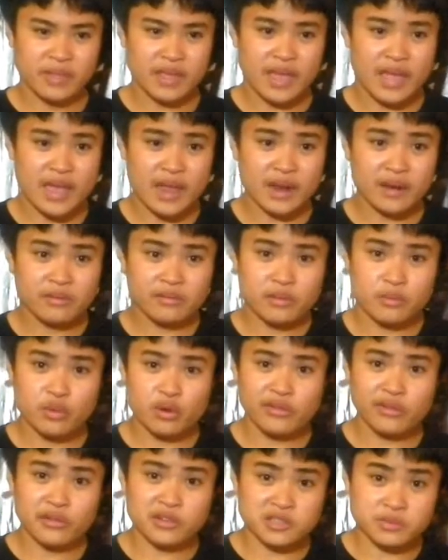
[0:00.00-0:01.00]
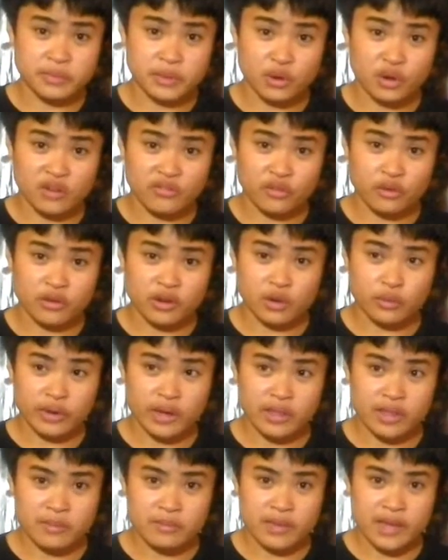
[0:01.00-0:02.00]
And the movie looks beautiful in a
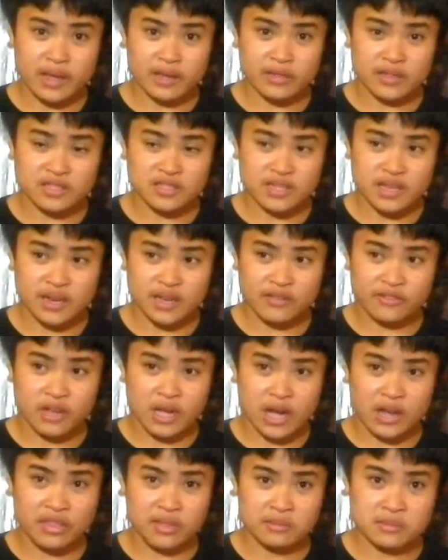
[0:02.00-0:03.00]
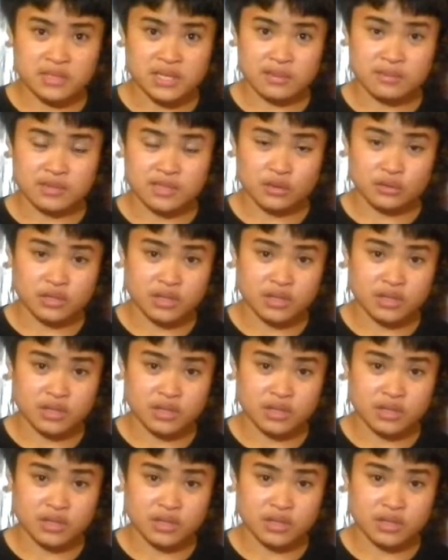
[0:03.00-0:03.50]
way. They make the city of Gotham seem so